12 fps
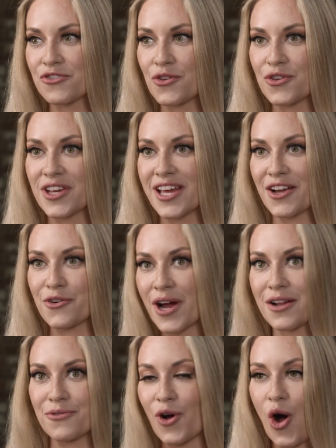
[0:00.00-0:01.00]
just so you can get
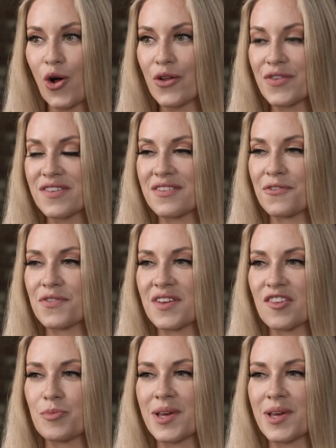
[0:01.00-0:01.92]
credit for all of these different things,